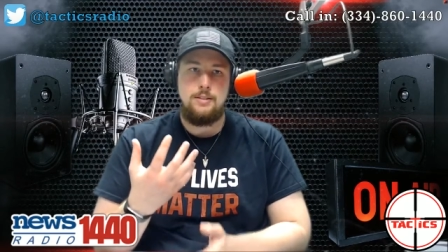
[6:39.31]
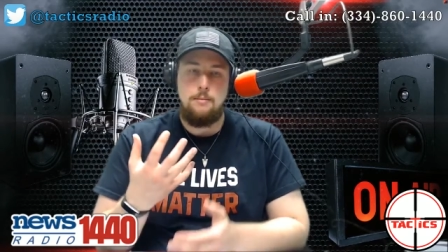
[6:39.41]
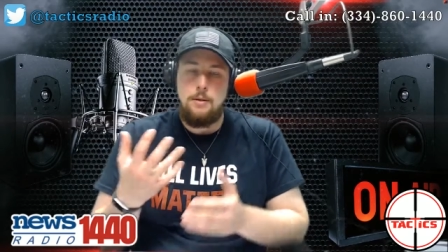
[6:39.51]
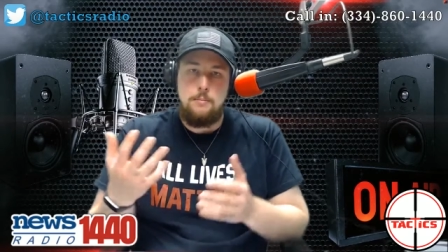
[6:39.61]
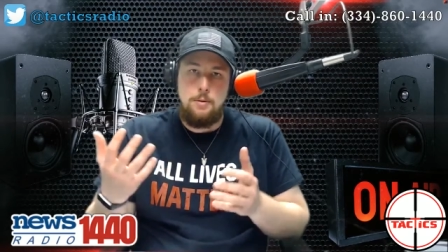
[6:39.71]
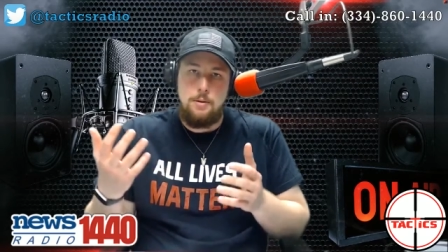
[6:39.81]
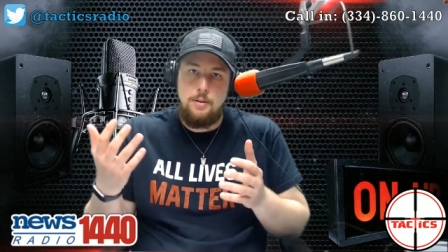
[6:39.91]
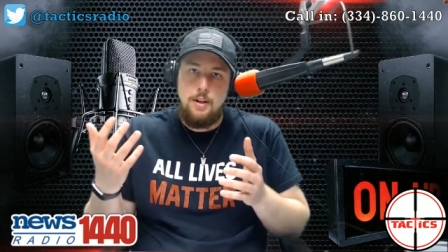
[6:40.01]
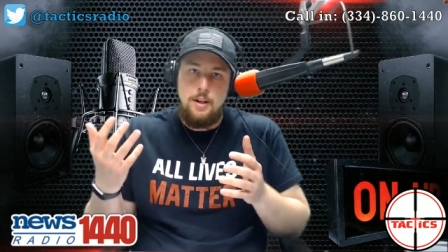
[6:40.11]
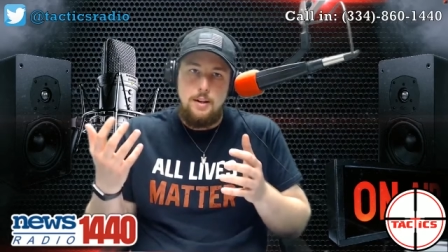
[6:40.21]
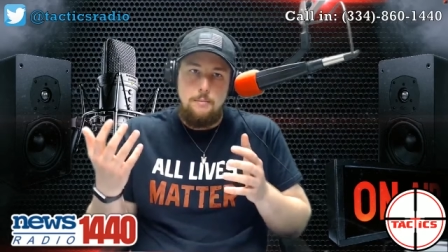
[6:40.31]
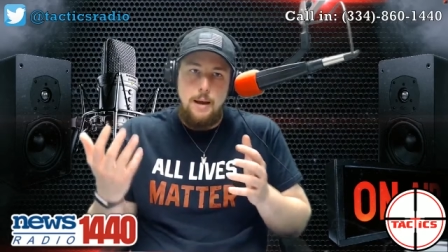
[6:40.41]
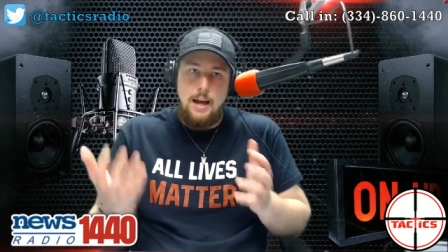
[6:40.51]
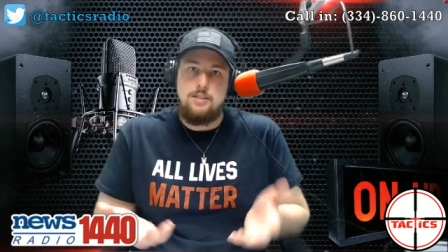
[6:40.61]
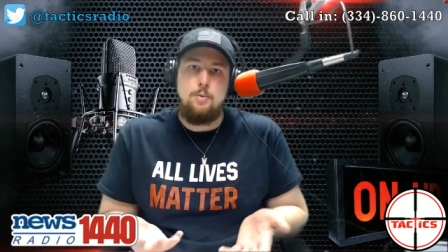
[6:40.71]
Some people
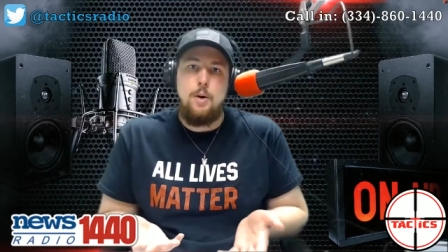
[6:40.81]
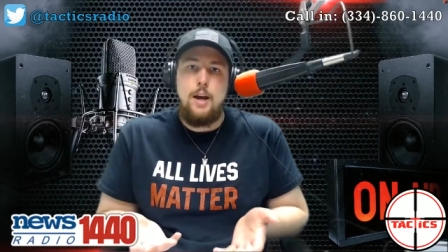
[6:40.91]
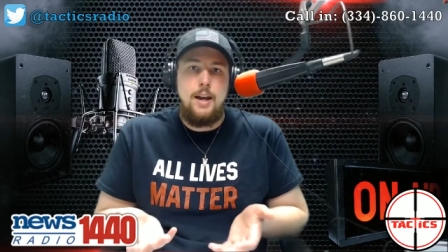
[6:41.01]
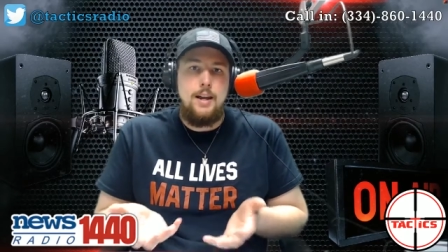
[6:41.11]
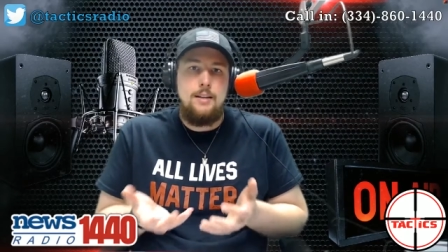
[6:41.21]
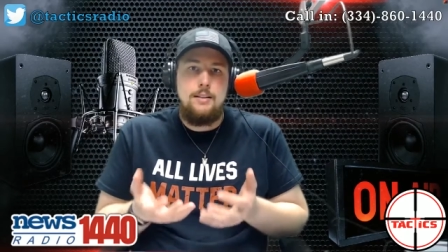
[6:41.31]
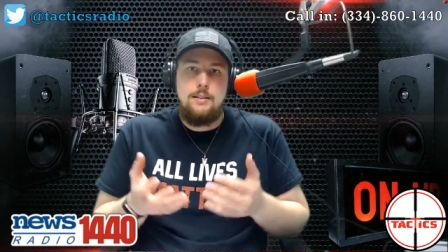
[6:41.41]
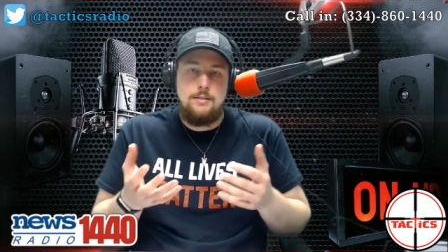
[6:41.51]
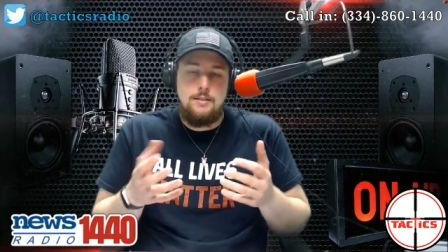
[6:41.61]
pass away,